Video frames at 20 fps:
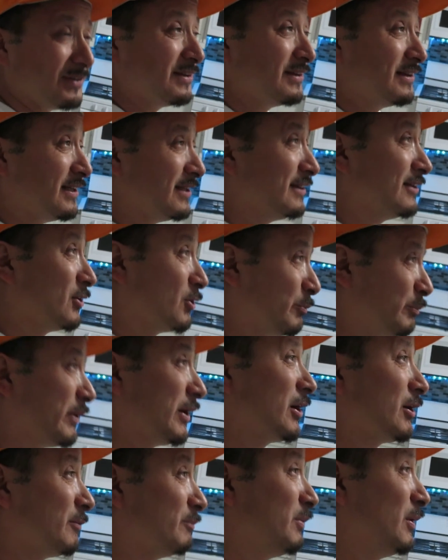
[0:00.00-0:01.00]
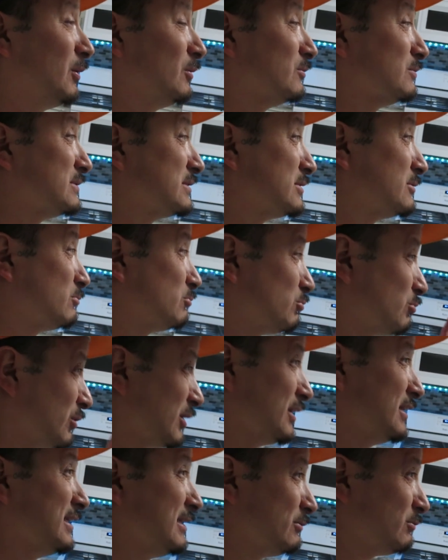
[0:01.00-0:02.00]
They're bare bones. So
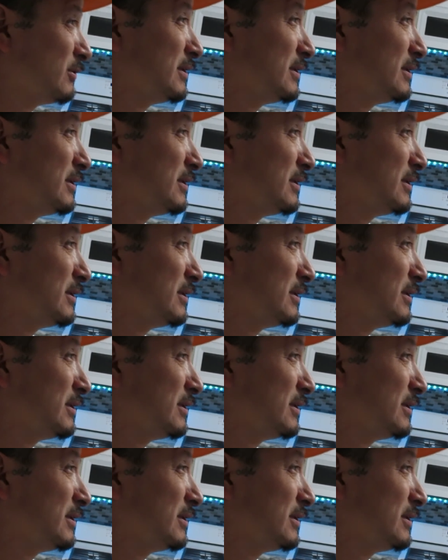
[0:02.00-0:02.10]
really,